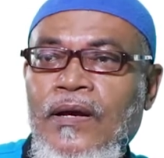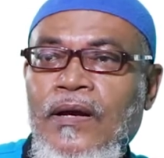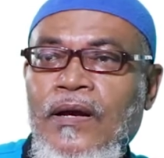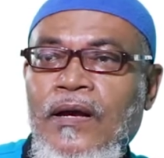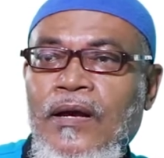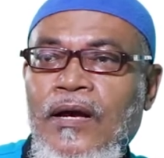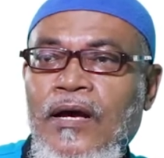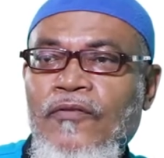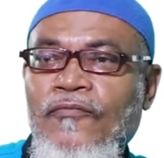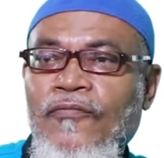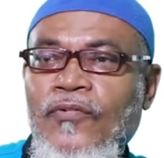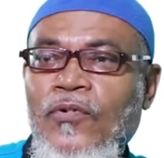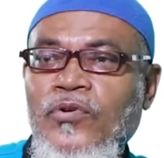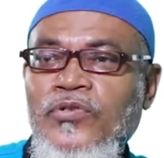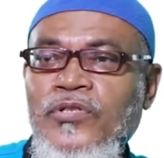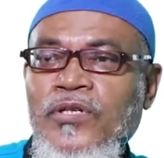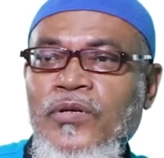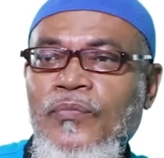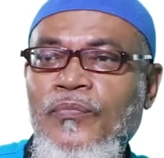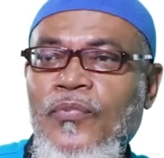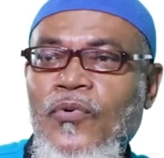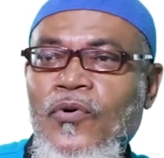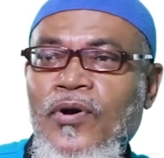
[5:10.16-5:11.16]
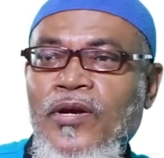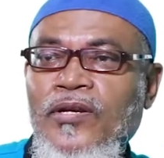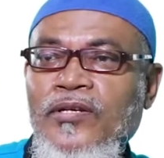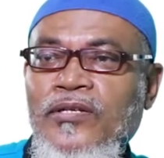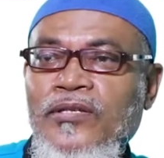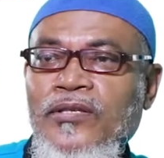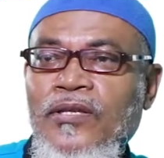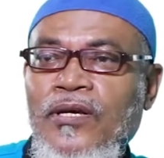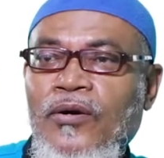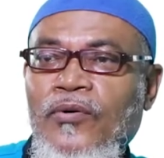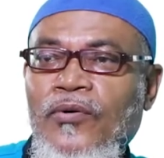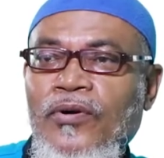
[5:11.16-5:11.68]
and floating point,
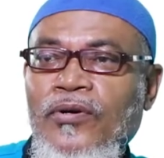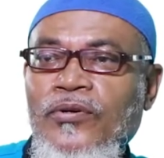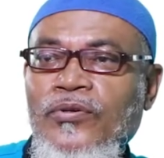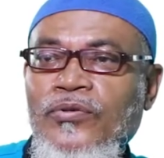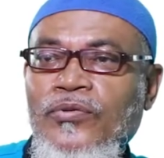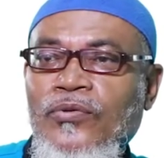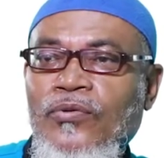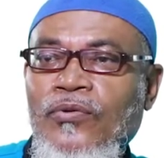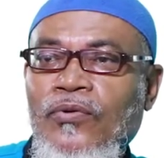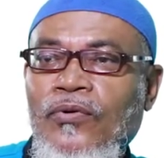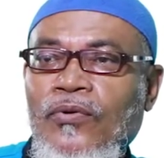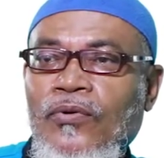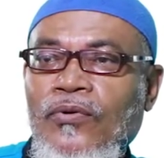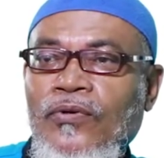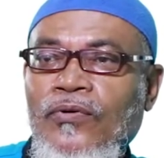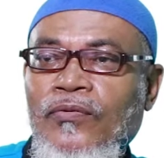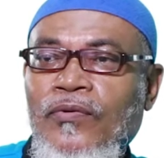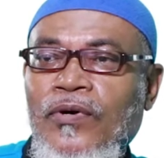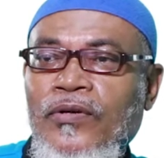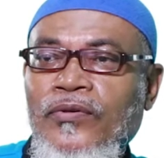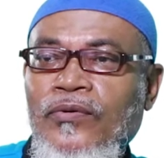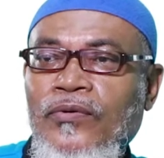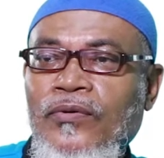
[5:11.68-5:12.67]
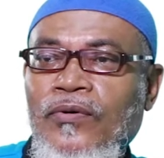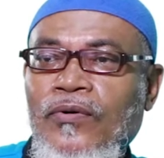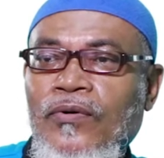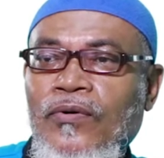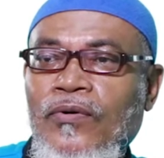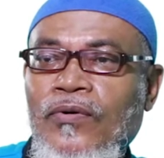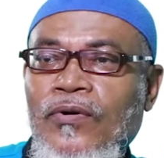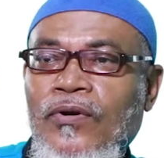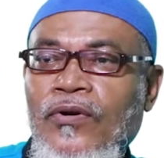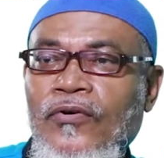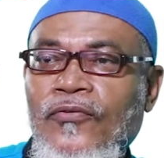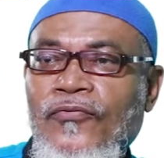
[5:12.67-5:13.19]
they are going to hold what you
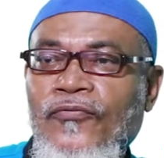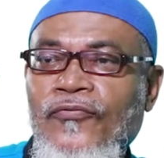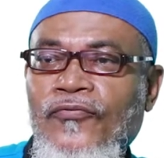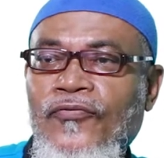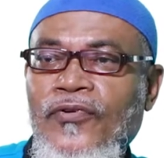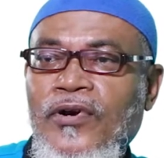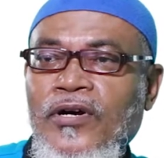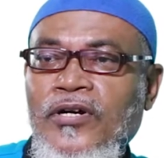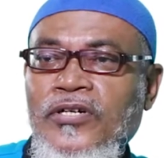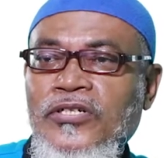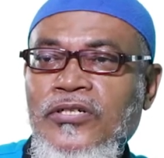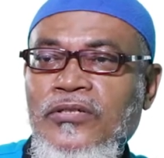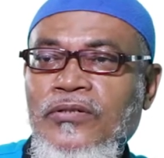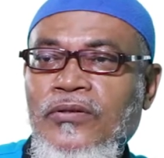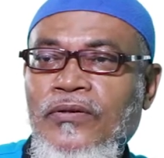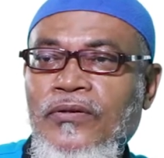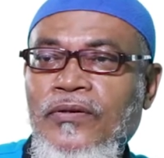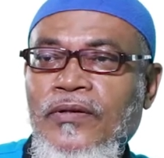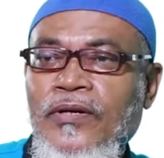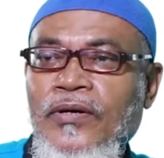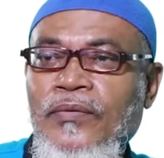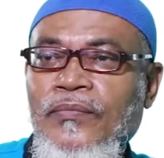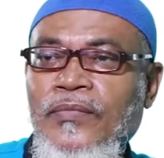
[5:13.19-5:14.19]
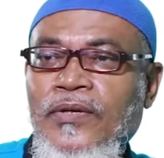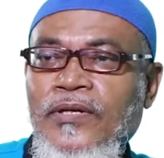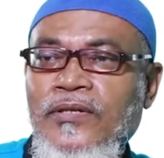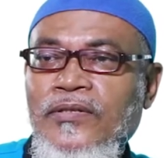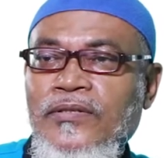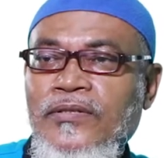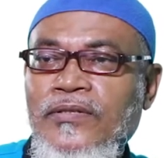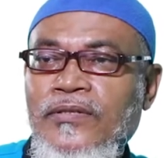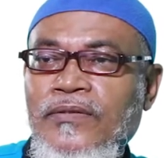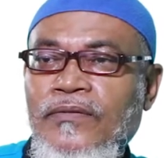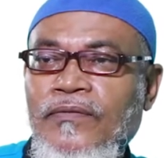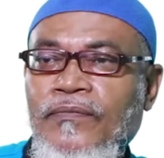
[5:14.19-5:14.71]
call fractional
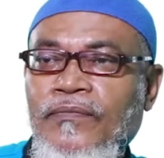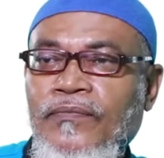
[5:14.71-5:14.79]
numbers.